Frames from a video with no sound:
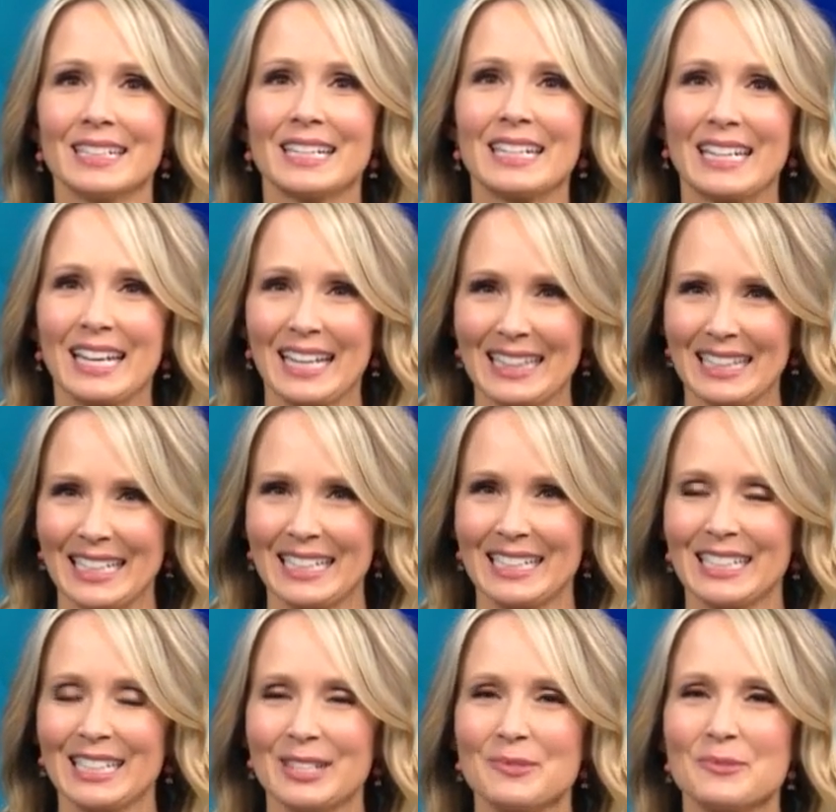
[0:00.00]
Cadet
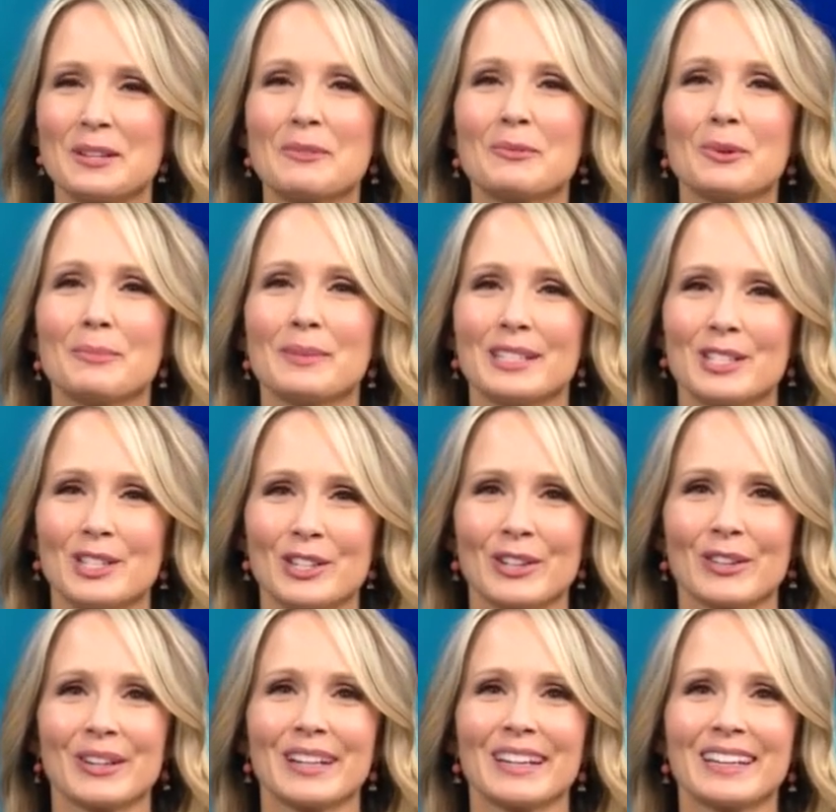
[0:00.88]
Landy, we will be
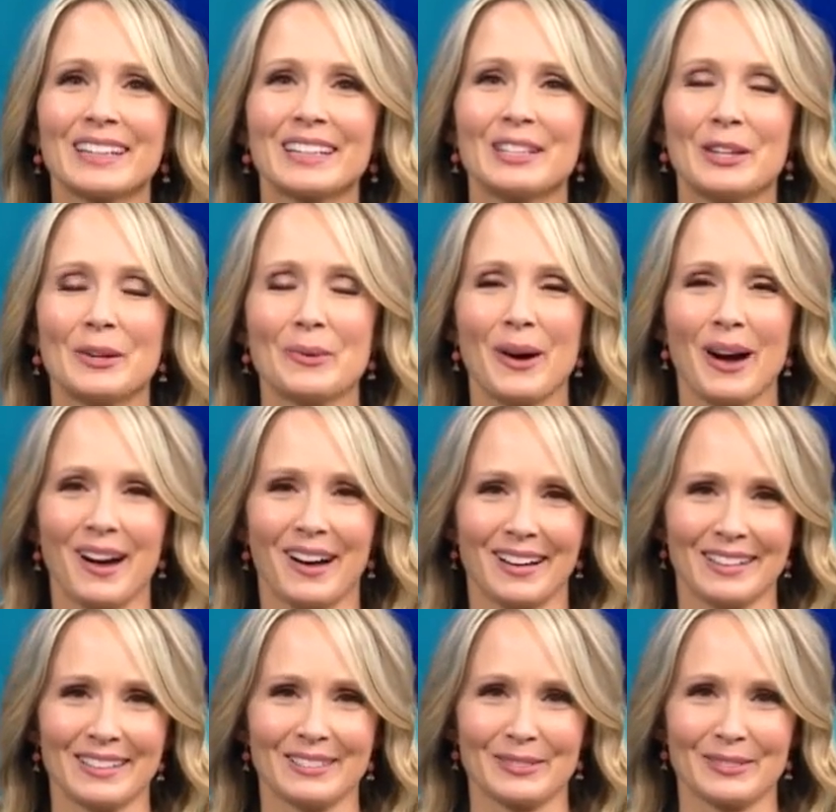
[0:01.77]
cheering you on.